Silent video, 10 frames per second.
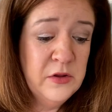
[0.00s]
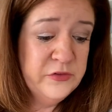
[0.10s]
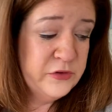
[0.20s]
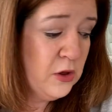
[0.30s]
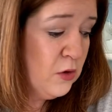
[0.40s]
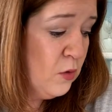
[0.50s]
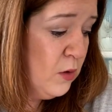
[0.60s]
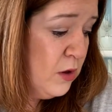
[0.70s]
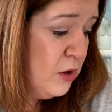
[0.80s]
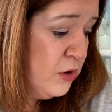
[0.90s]

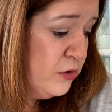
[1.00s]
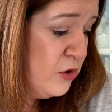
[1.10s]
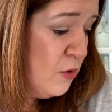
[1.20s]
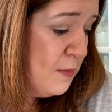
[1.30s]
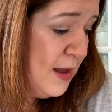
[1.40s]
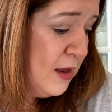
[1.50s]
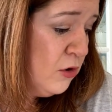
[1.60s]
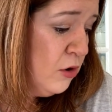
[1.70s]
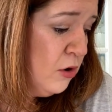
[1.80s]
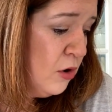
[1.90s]
So no
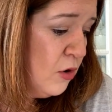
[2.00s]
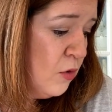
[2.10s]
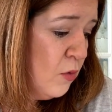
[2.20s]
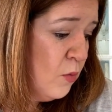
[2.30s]
matter